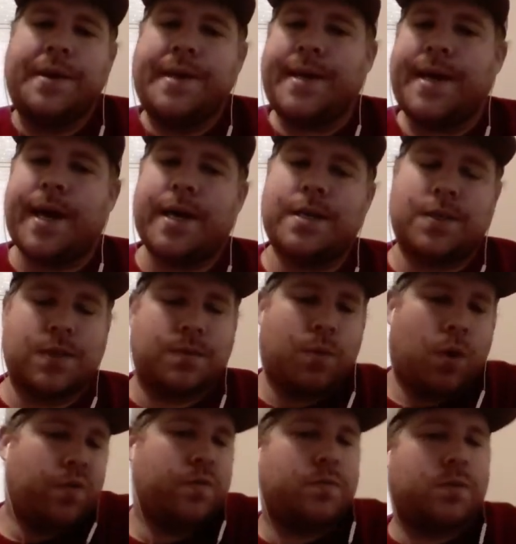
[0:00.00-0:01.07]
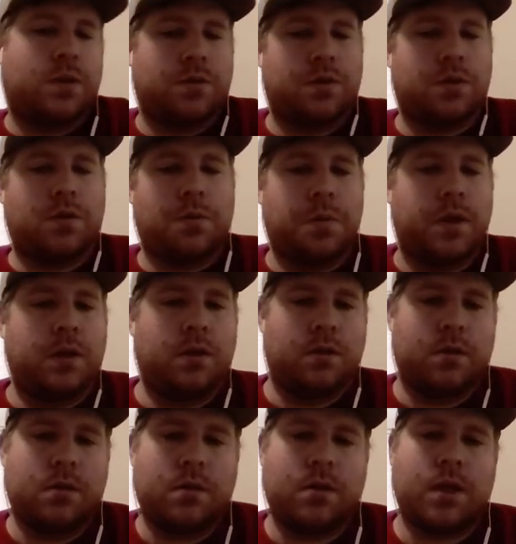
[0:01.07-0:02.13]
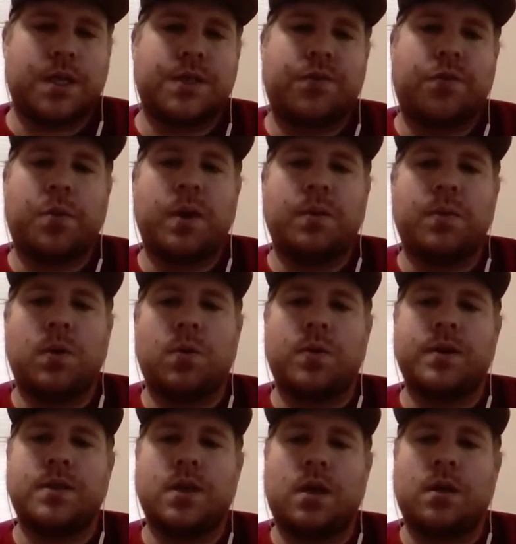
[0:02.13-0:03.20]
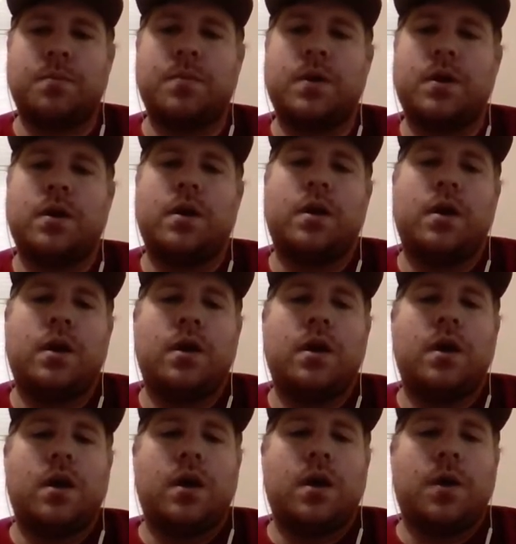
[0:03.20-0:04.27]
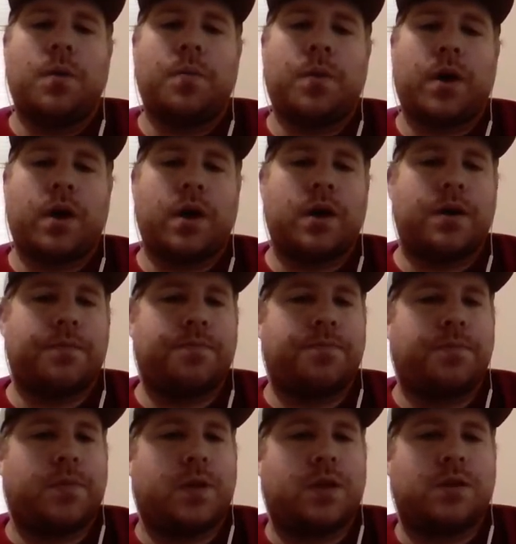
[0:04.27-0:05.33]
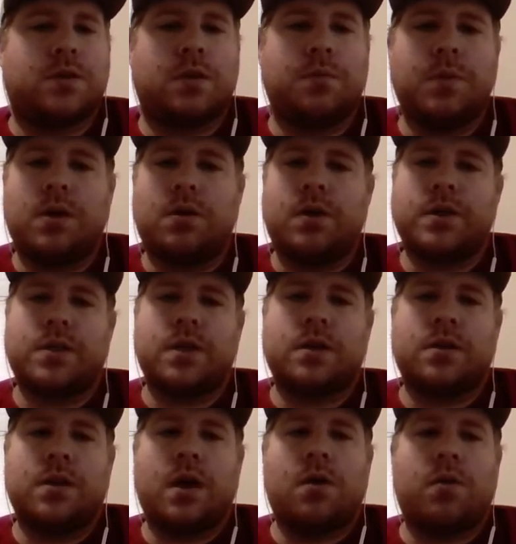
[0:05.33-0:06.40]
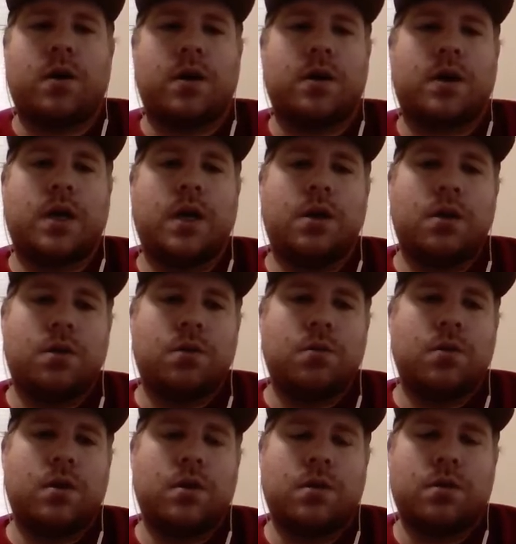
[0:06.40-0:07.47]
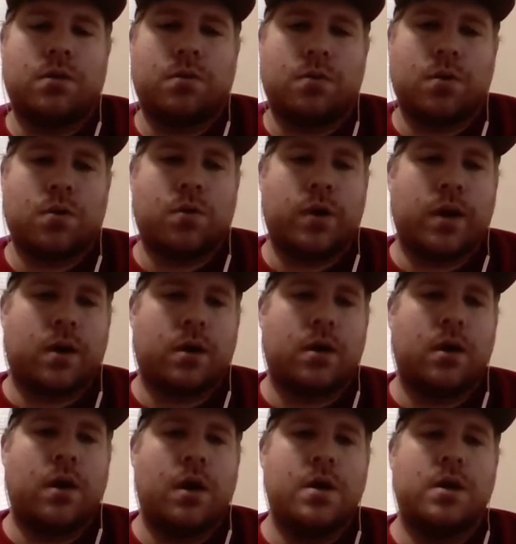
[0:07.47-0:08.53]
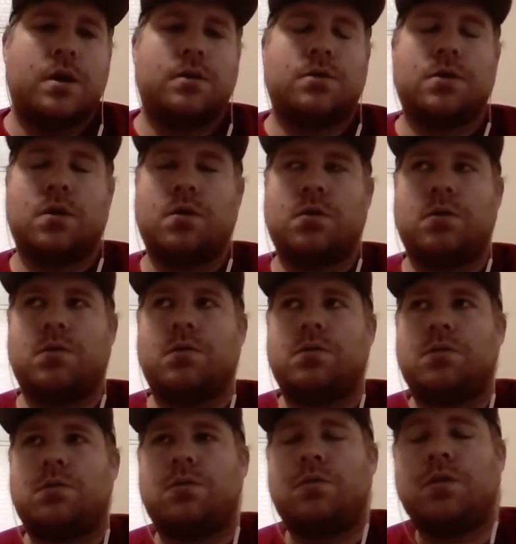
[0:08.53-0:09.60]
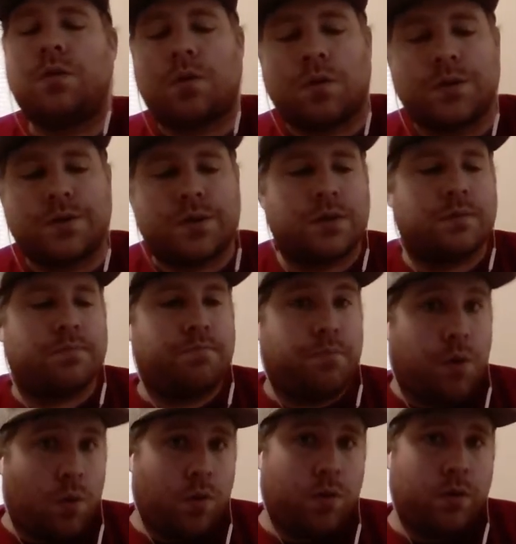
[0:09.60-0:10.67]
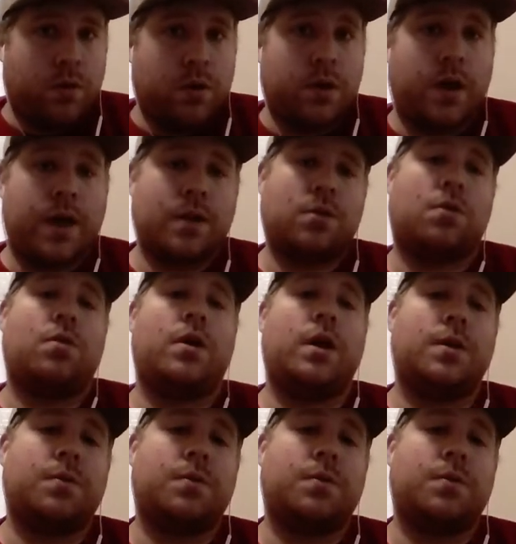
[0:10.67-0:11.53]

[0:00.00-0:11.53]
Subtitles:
There's just more of them, so they're a little bit less of a premium when you sell them. But it's going to be interesting. Now, keynote, real quick. So, when a horse is born, it has 30 days